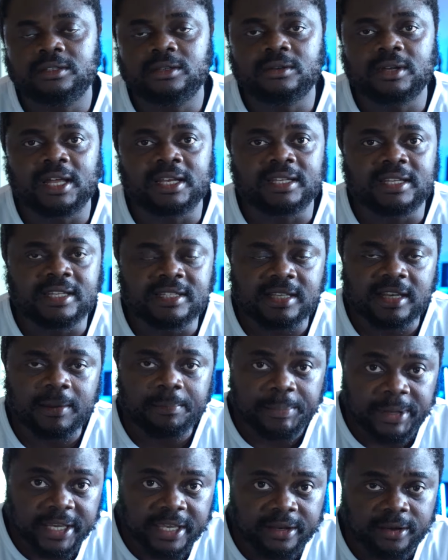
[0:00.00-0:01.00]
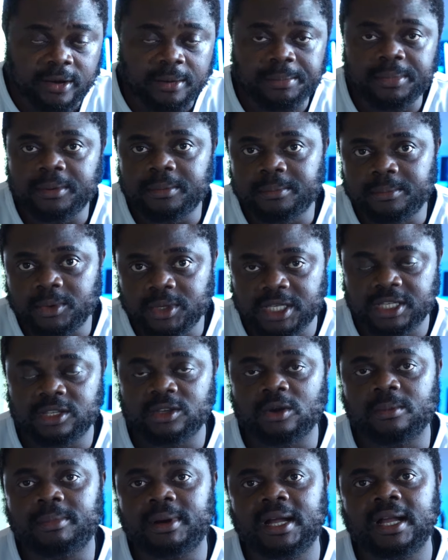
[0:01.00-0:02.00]
You can easily pick it up, put it in
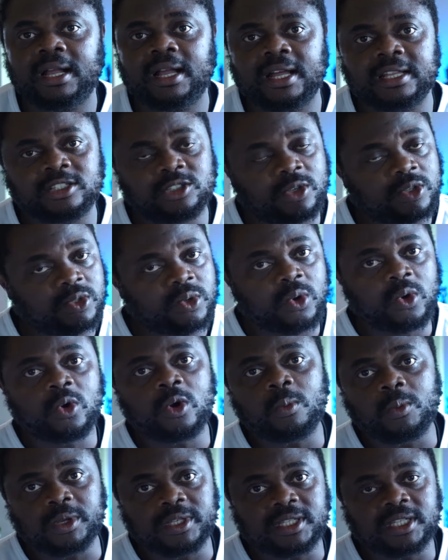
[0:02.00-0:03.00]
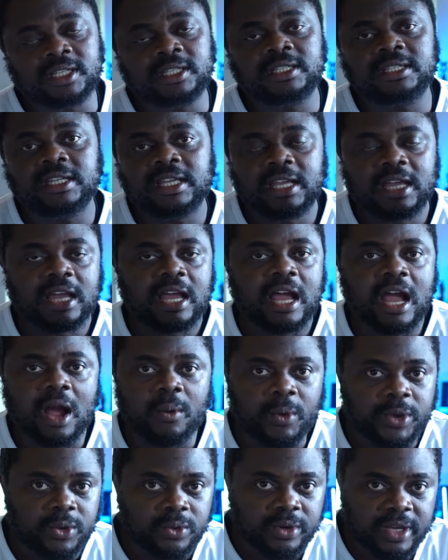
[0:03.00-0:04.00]
your bag, and just go home with it.
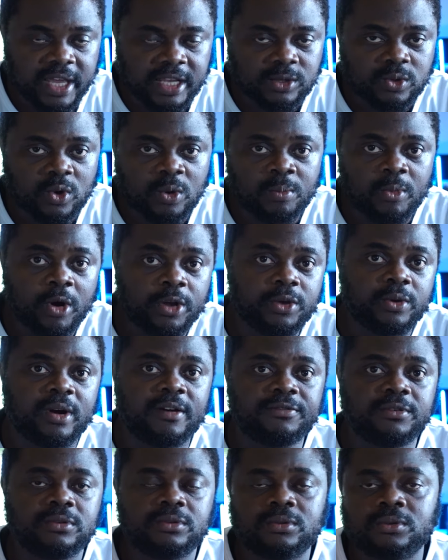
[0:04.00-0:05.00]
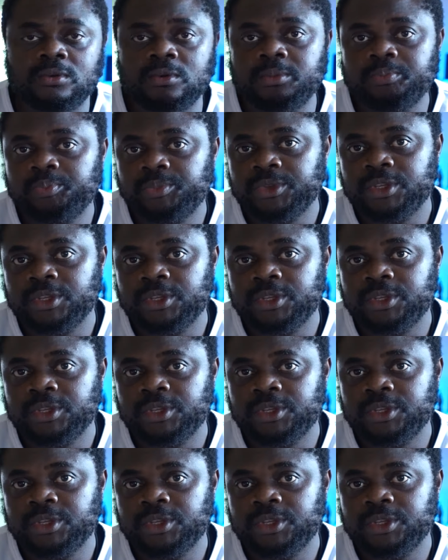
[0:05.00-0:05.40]
And when you get home, all you have to do